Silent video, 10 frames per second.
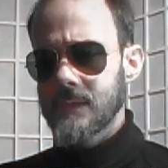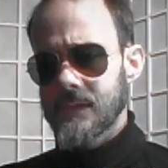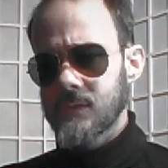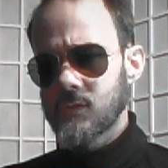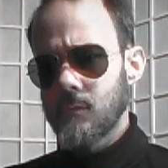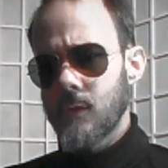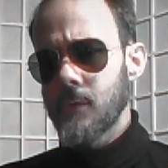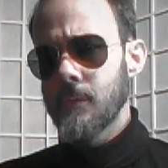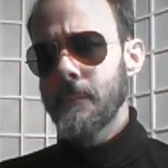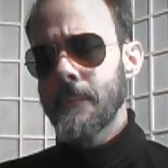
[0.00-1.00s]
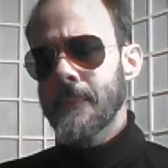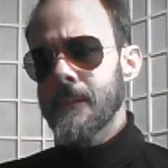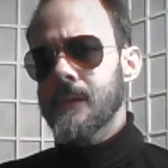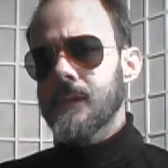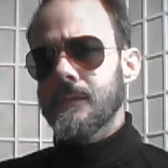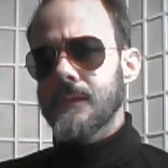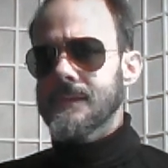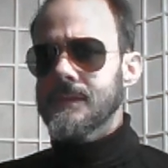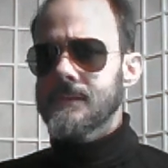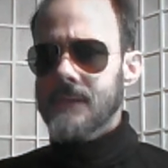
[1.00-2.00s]
and so on. This
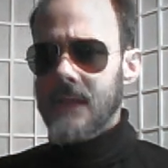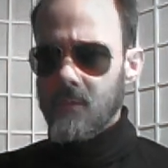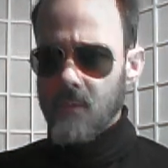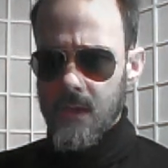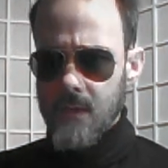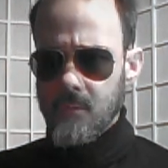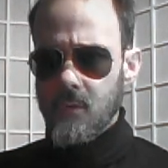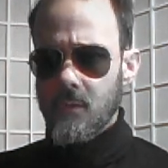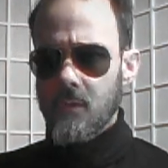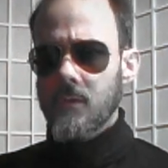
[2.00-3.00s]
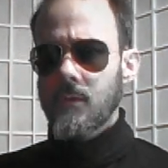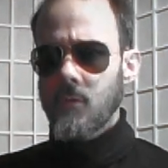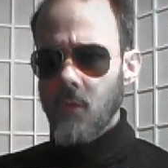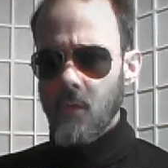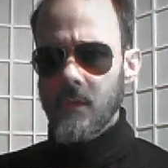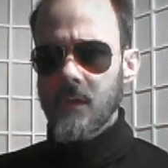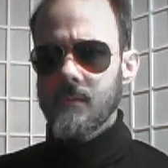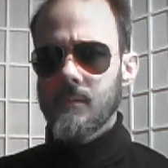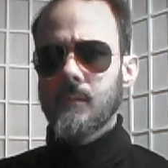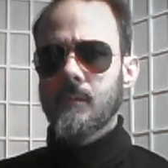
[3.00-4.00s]
is Milano Calibro 9,
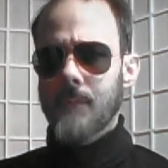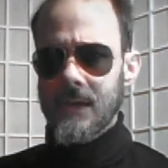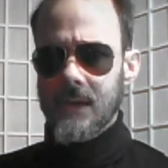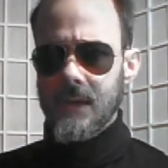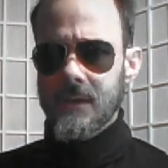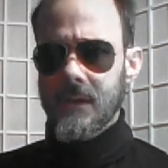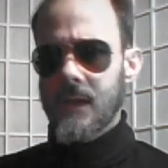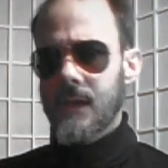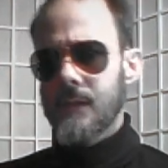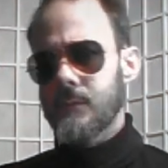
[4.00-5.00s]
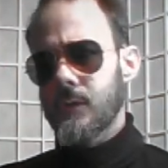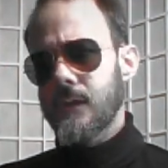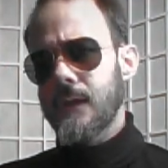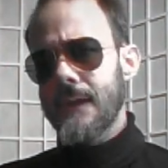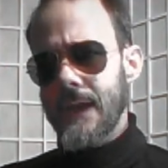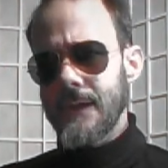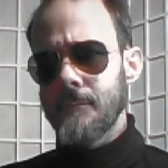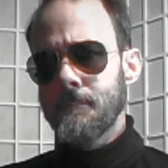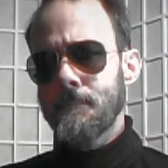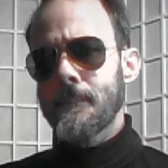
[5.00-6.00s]
Milan Caliber
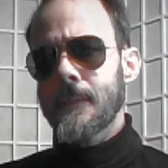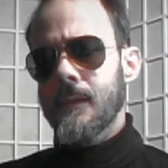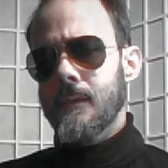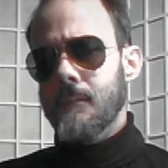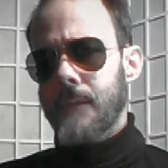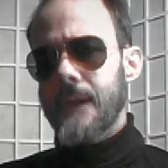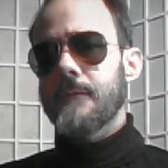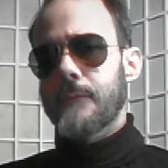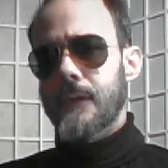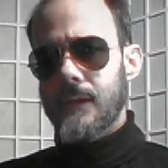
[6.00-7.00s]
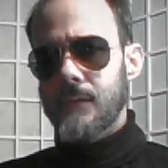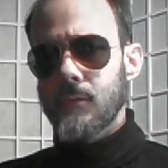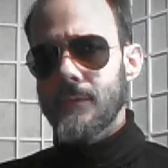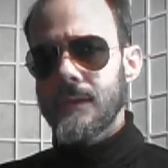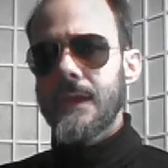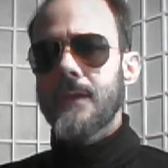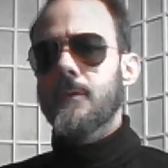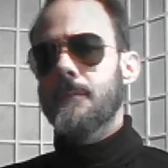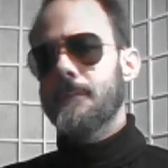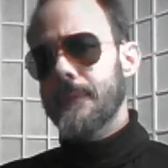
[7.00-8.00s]
9, by Fernando Di Leo.
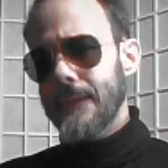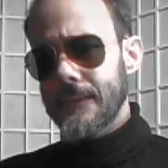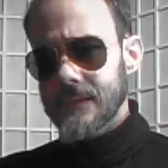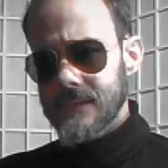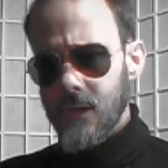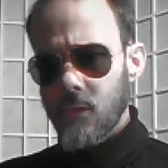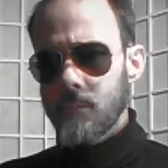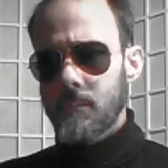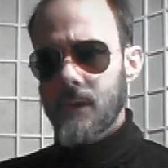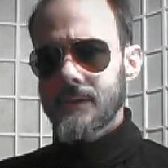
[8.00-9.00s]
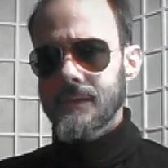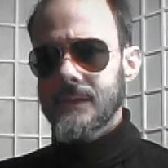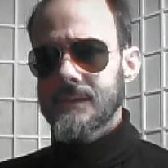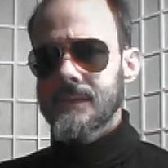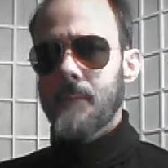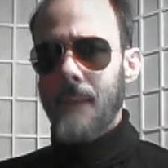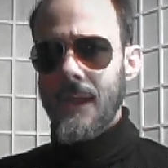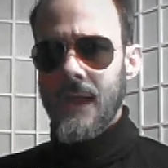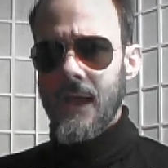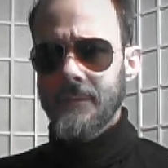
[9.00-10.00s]
Then the second part is
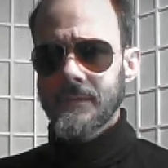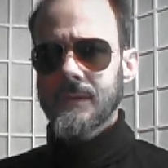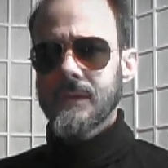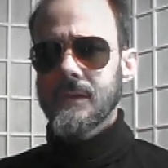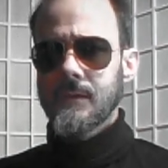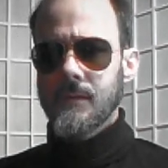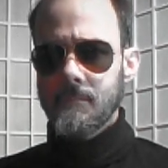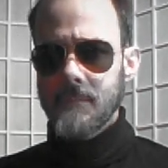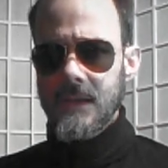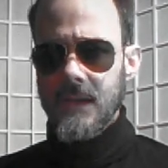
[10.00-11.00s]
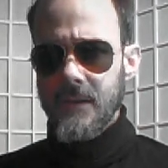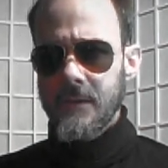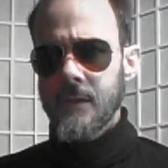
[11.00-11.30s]
Manhunt in Milan,